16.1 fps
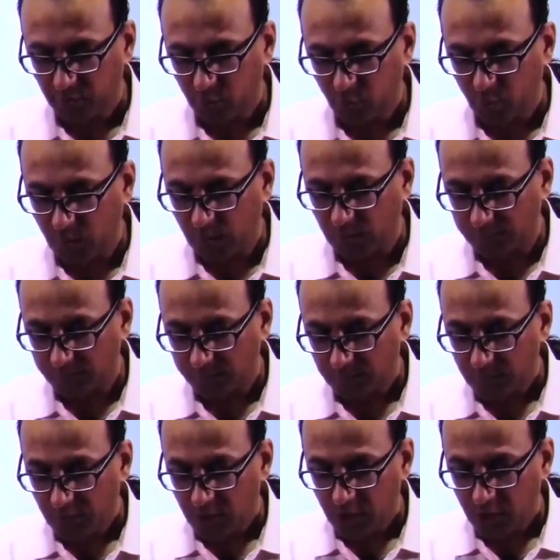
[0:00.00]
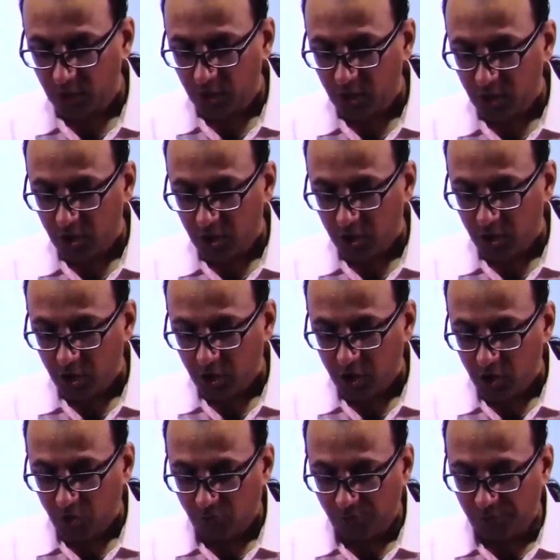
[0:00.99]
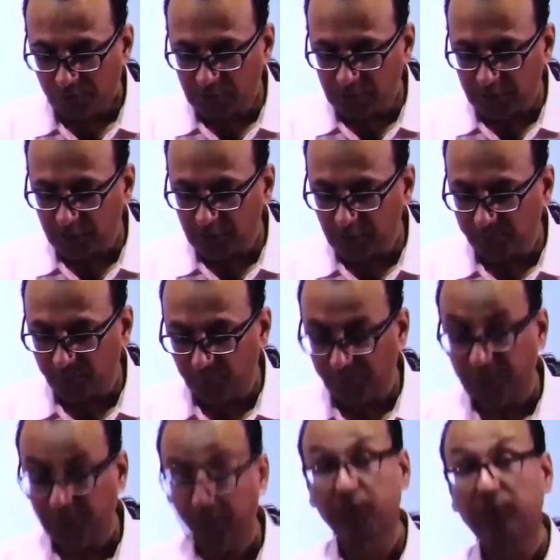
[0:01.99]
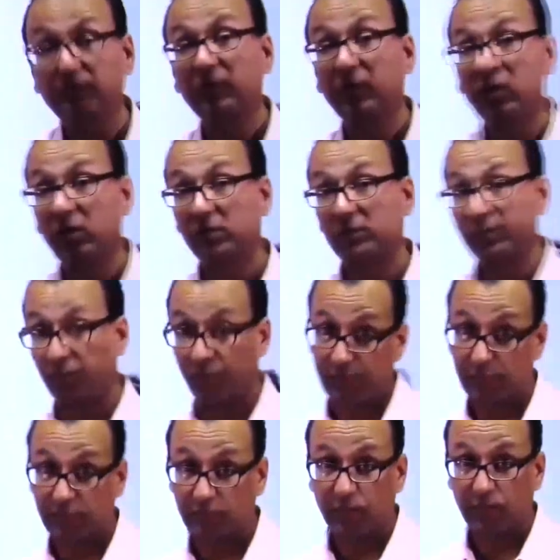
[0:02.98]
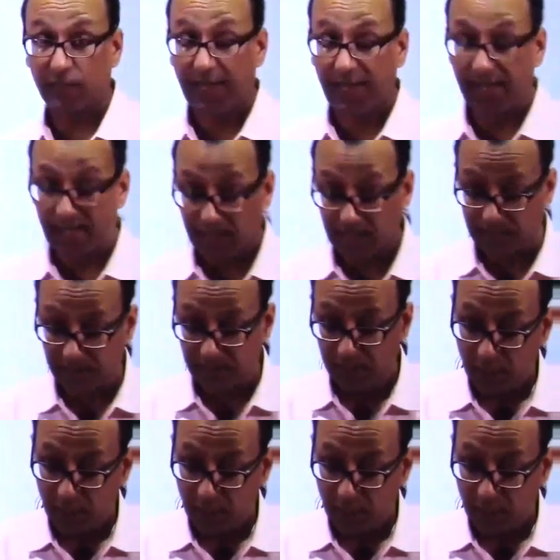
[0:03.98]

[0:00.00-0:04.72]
1. Which stage of prophase 1? Because prophase 1 has